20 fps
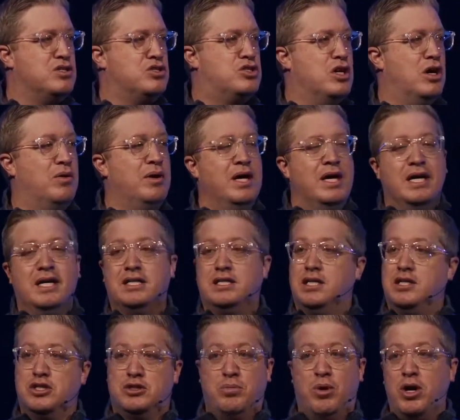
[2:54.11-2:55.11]
And so
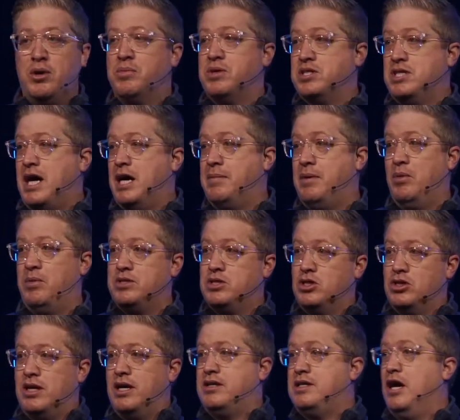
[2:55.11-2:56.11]
this morning, we're going to talk about what does
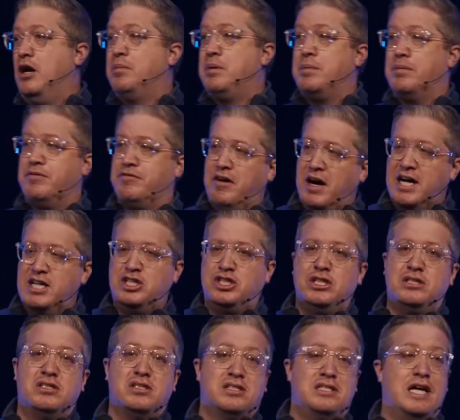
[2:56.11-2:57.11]
it look like to help people find
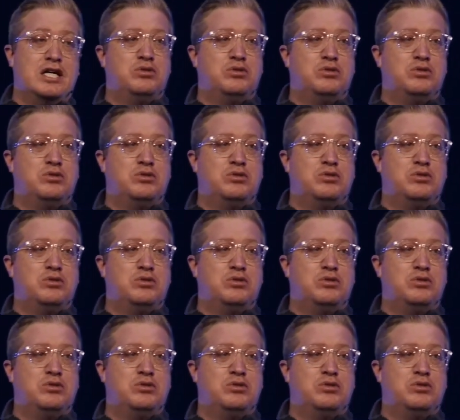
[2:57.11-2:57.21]
Jesus.